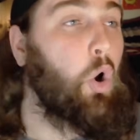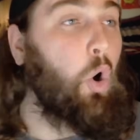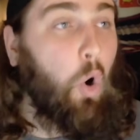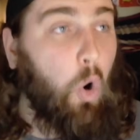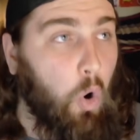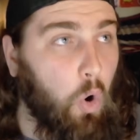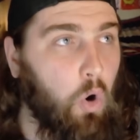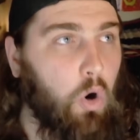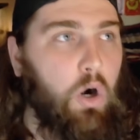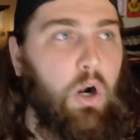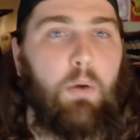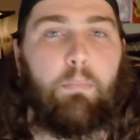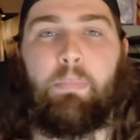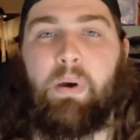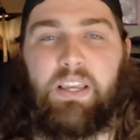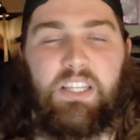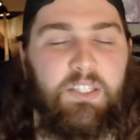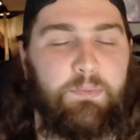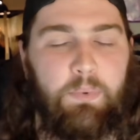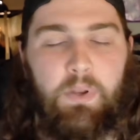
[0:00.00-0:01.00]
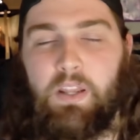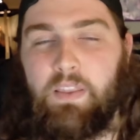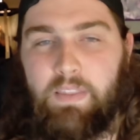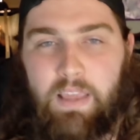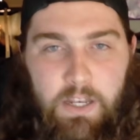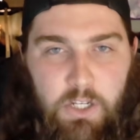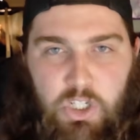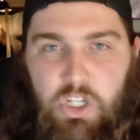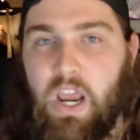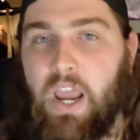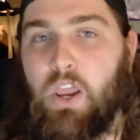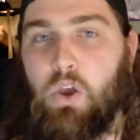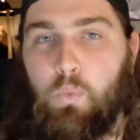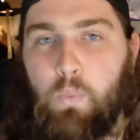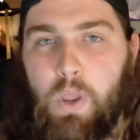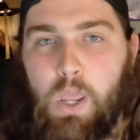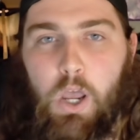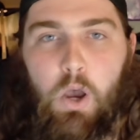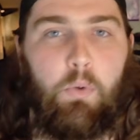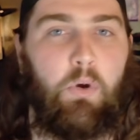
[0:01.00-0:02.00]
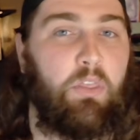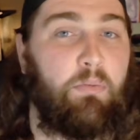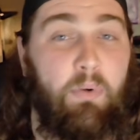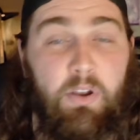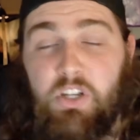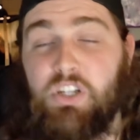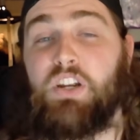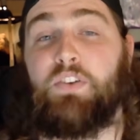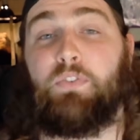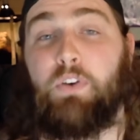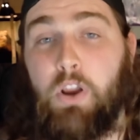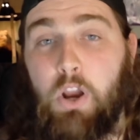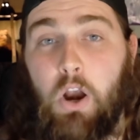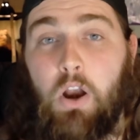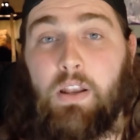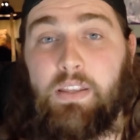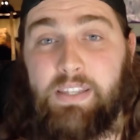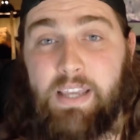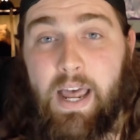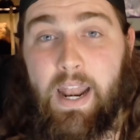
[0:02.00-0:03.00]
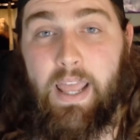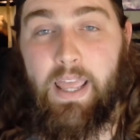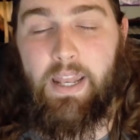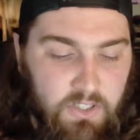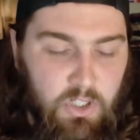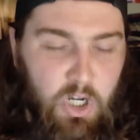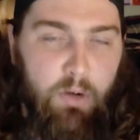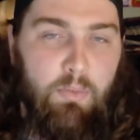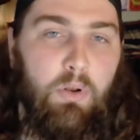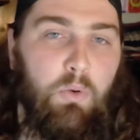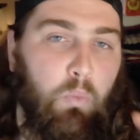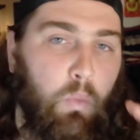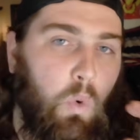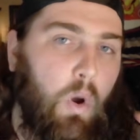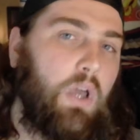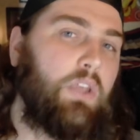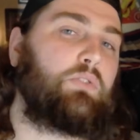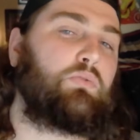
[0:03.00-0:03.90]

or by spinning that giant wheel with a bunch of different cards on it. The tournament was